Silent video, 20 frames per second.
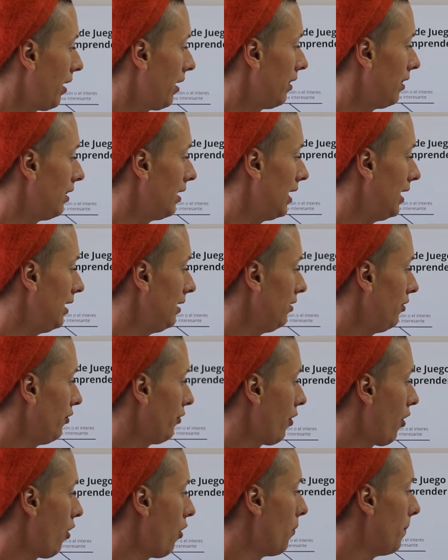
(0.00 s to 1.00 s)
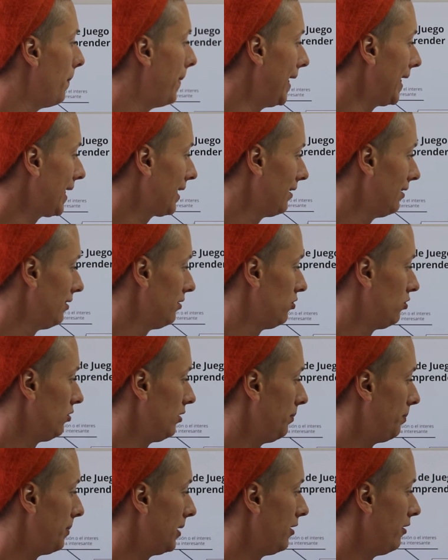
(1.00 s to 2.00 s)
then you go back to
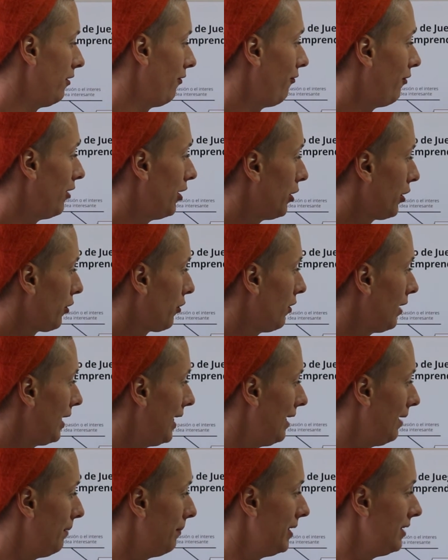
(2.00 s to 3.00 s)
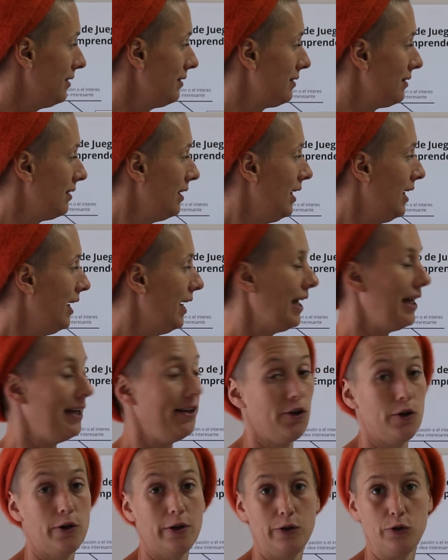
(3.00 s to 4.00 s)
the peripheral elements and
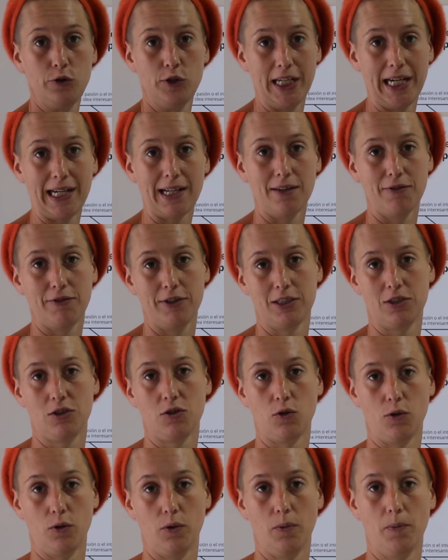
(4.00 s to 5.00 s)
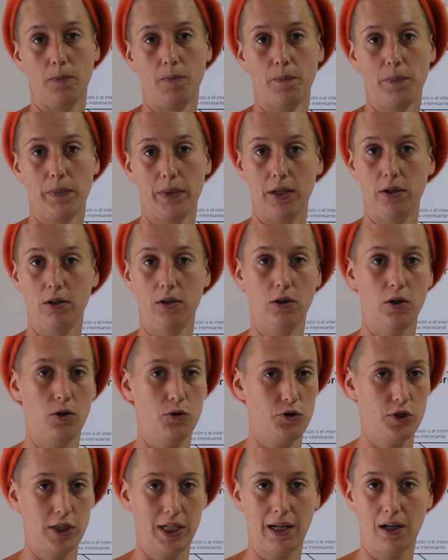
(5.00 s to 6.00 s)
you go check if it's true. You go
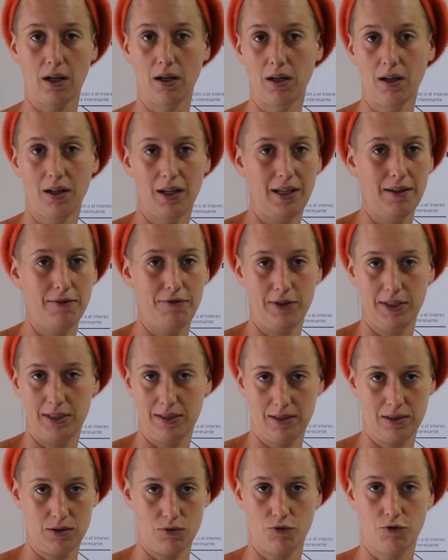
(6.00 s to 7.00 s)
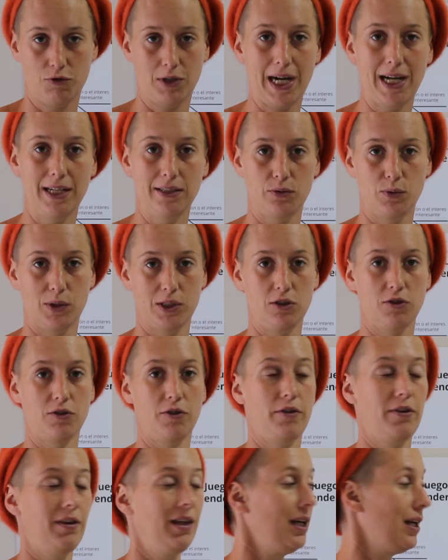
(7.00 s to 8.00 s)
check if it's right what you're
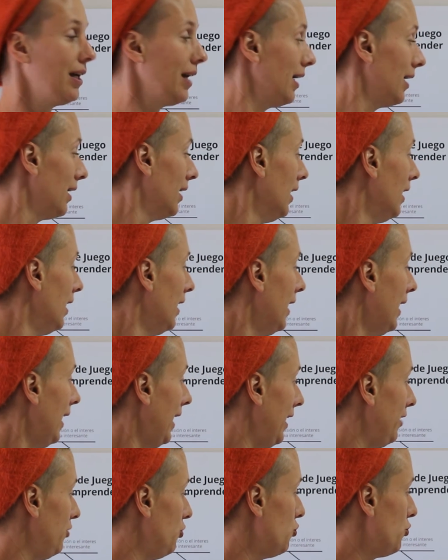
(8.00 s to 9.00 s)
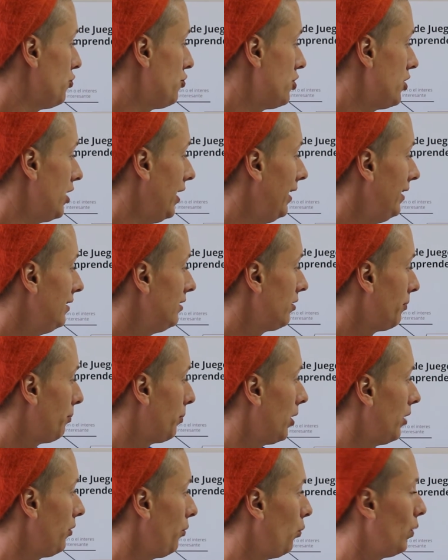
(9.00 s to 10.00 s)
thinking, and you change
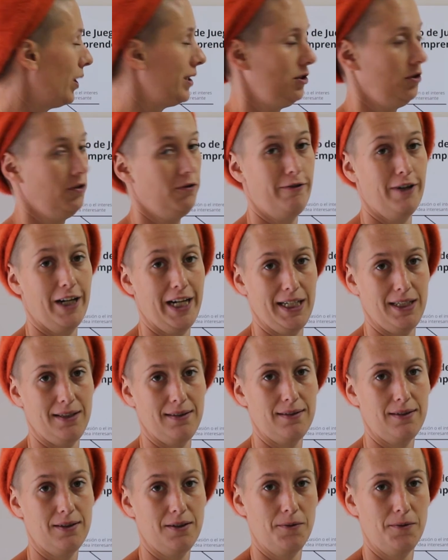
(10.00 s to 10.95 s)
upon what you find.